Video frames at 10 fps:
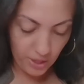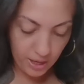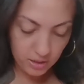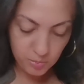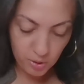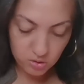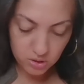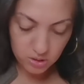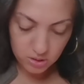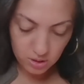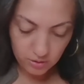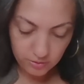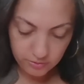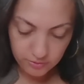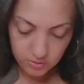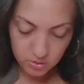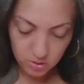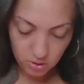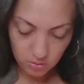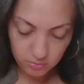expos and stuff.
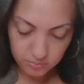So